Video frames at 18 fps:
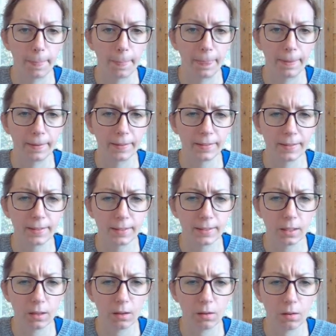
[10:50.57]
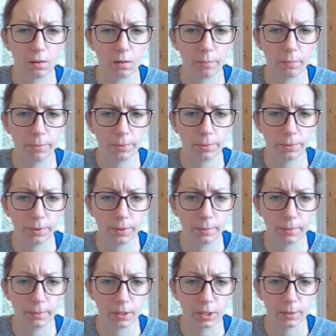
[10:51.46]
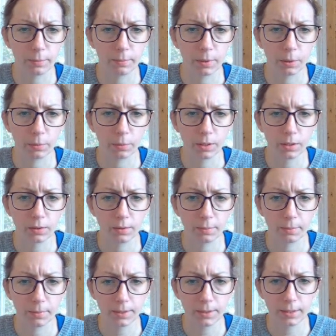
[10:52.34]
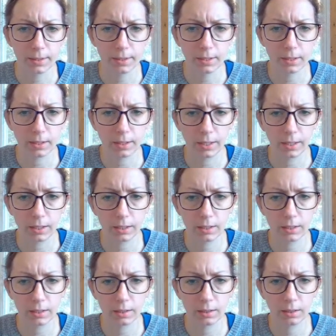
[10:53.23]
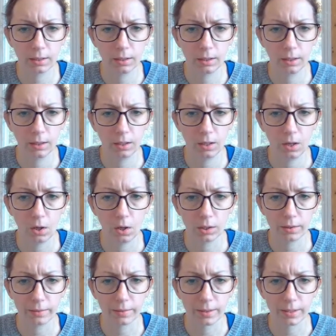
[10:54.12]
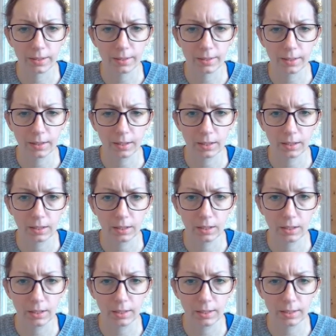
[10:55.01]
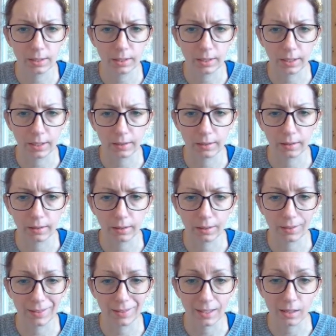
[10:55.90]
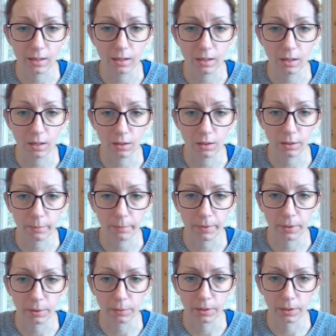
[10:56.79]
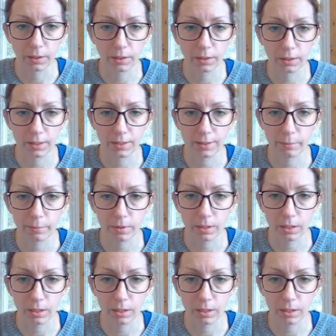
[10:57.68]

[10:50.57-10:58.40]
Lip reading: This is all pretty much MIllwork, so I'm going to select all of this and then deselect the things that aren't MIllwork. That's a bit